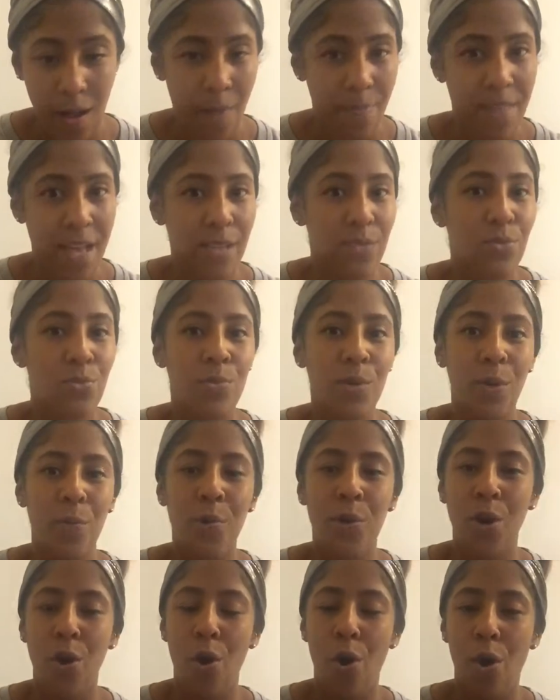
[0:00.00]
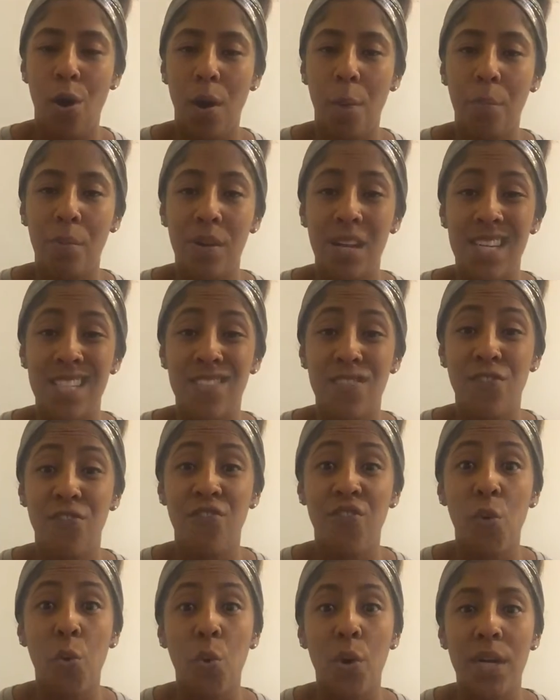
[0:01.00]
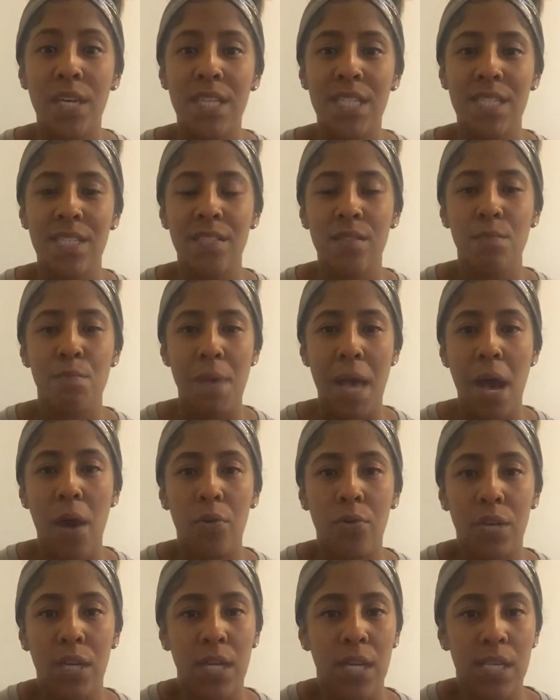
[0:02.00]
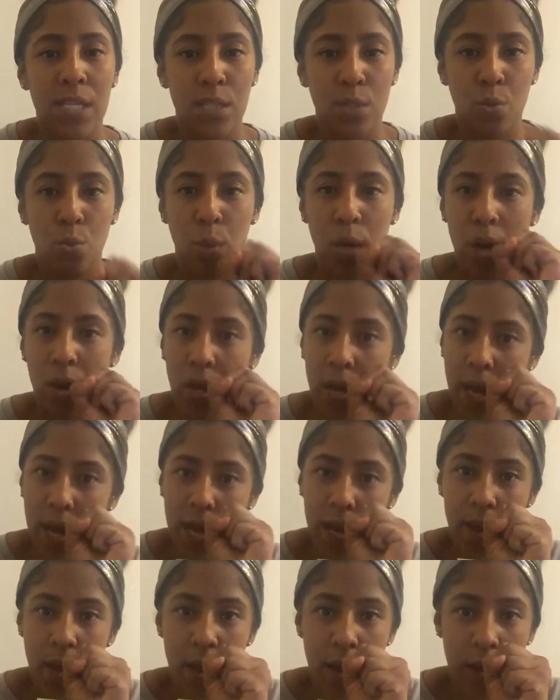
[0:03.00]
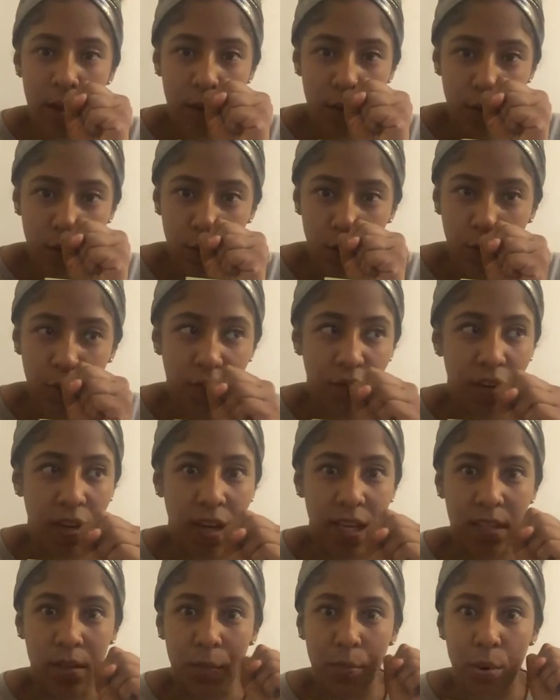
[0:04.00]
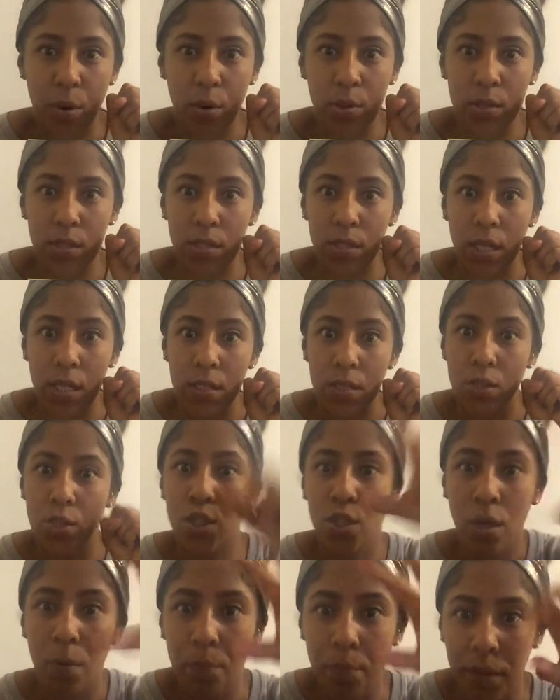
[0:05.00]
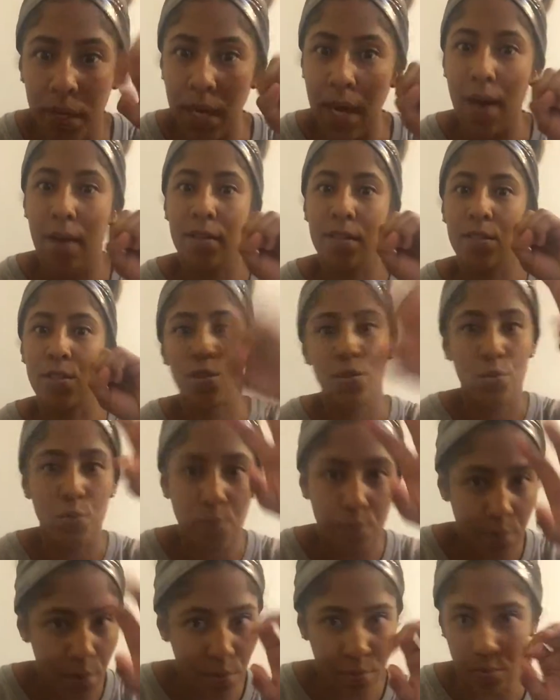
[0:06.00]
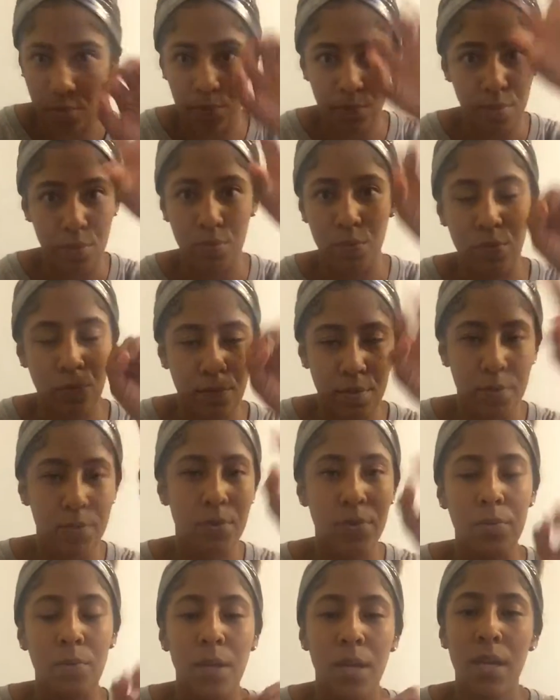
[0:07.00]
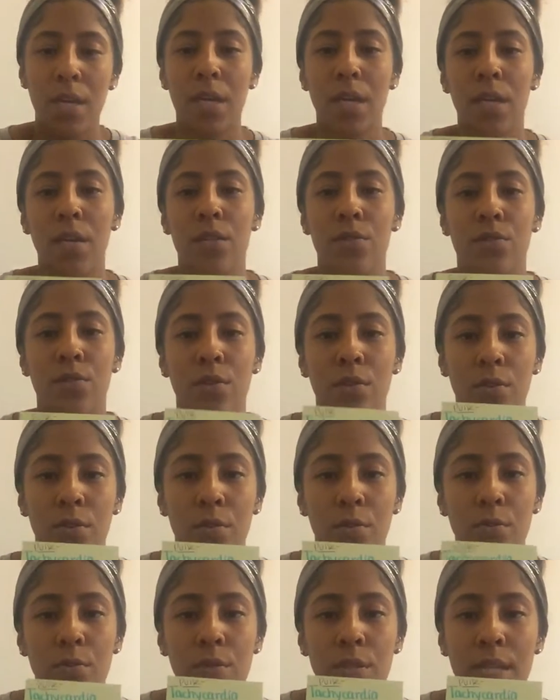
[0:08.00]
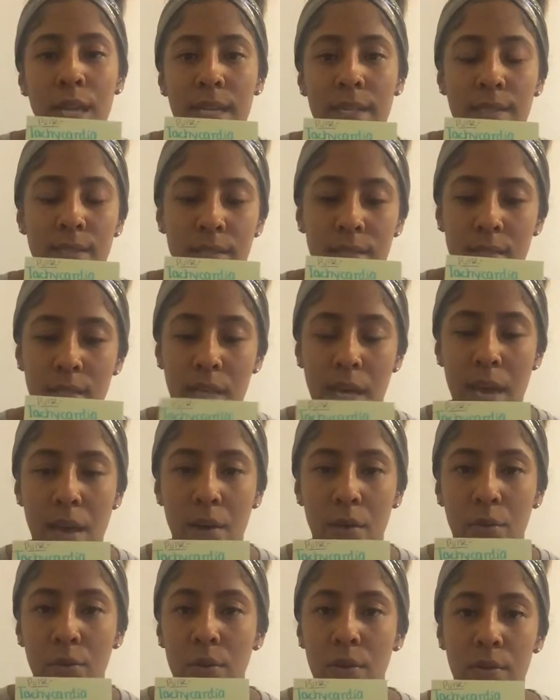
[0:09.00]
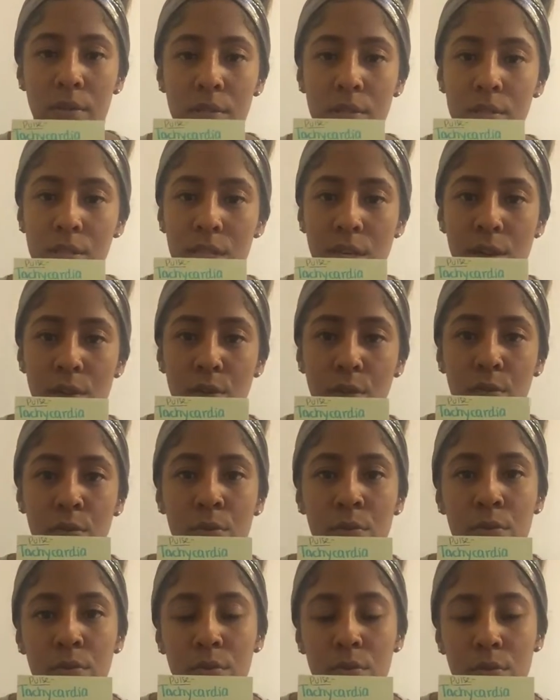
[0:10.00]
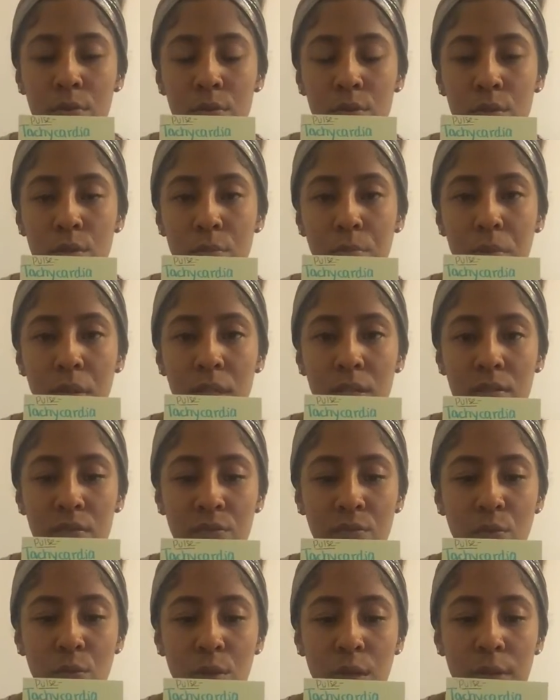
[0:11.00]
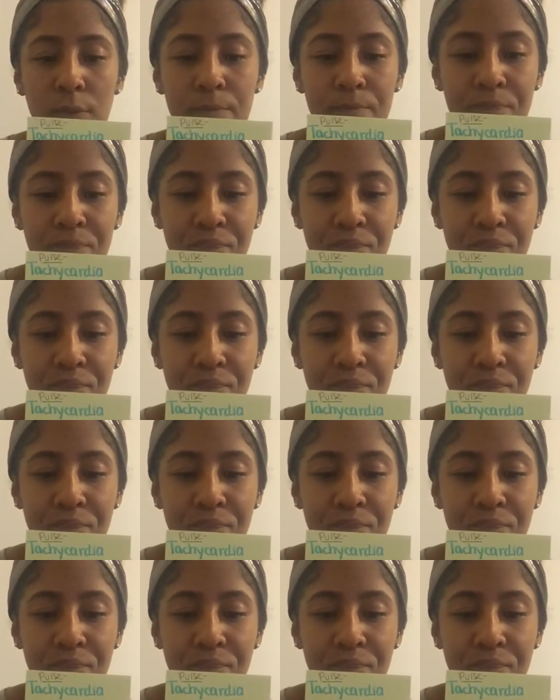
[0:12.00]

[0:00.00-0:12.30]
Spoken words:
That's what we would call a +4, and this is bounding. It's where like you feel like the pulse is like jumping out at you, boom, boom, boom. So that's the scale, 0 to +4.